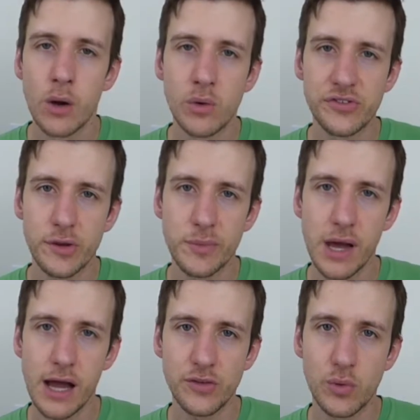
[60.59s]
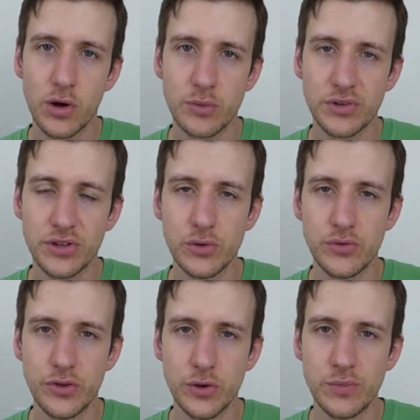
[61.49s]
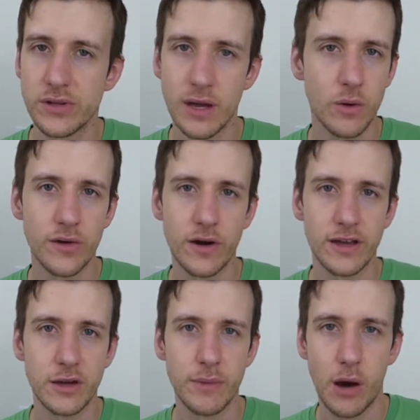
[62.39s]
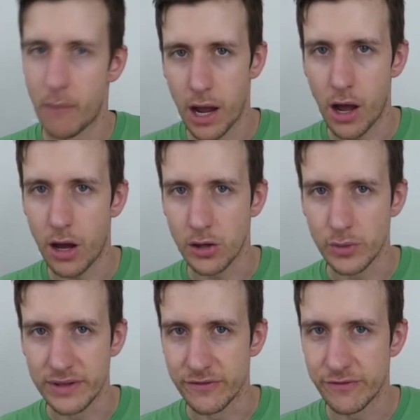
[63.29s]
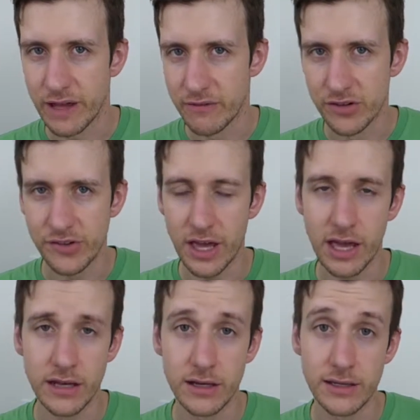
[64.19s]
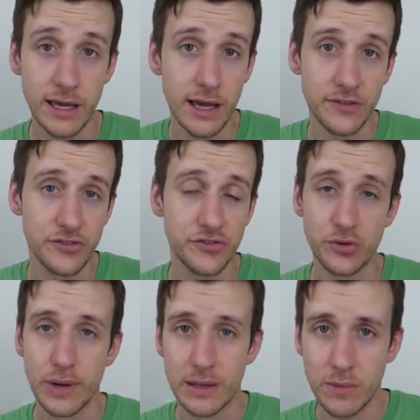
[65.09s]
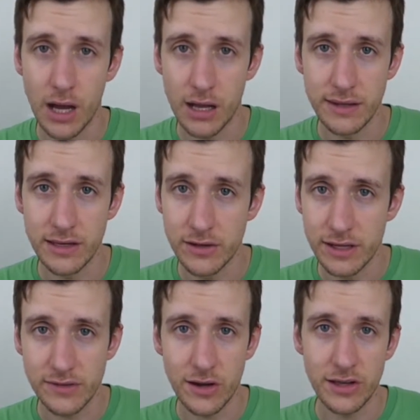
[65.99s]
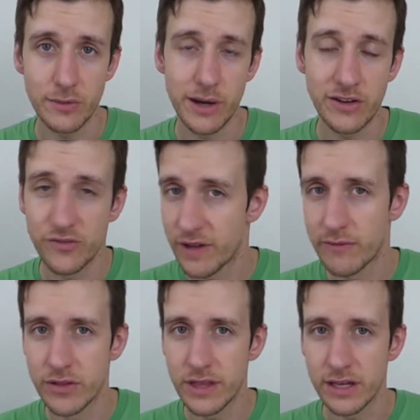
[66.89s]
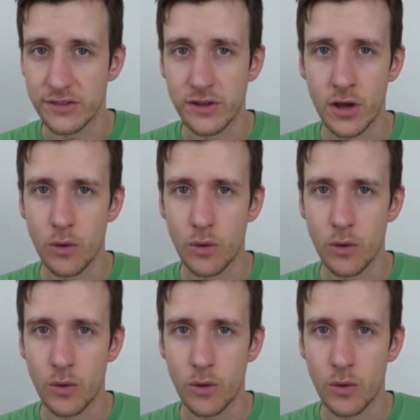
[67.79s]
What's up, guys? Welcome to YouTube. Today we're talking about my Halloween favorites, and yeah, it's just a random guy on the internet talking about his favorite things.